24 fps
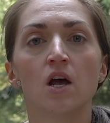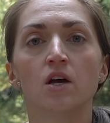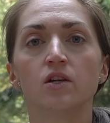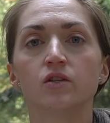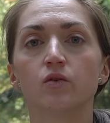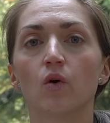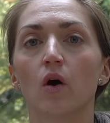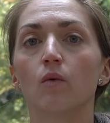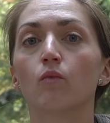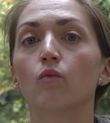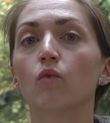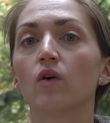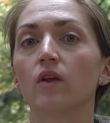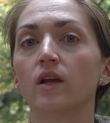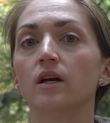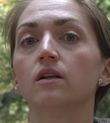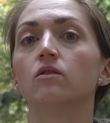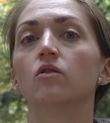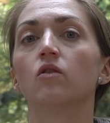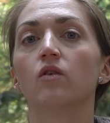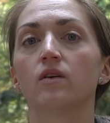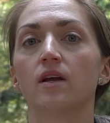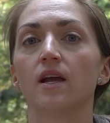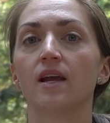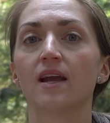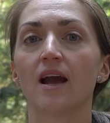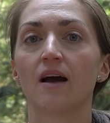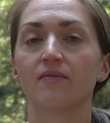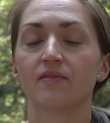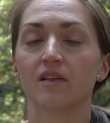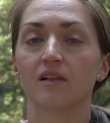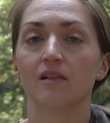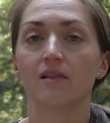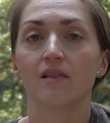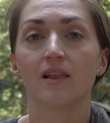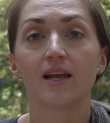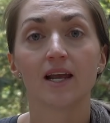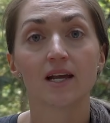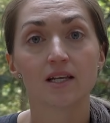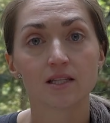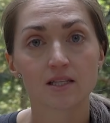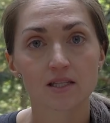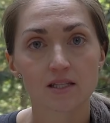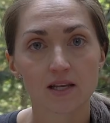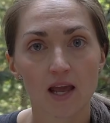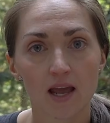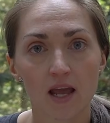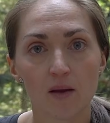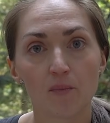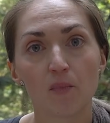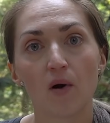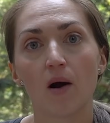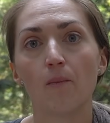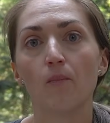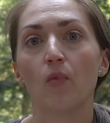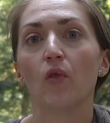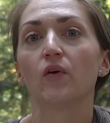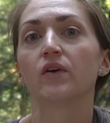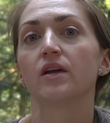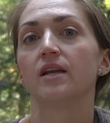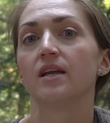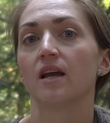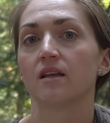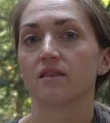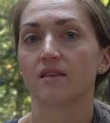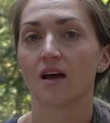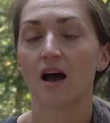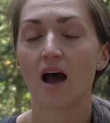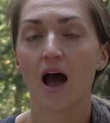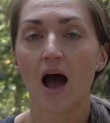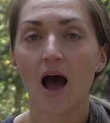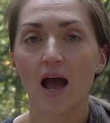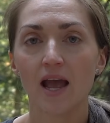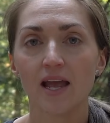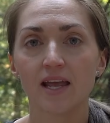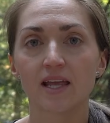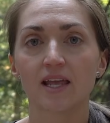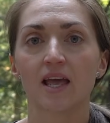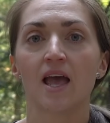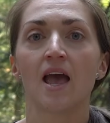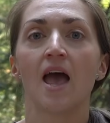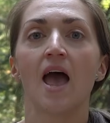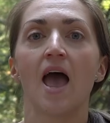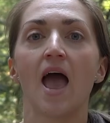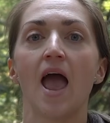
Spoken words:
So I'm really looking at the landscape, I'm looking at the hike,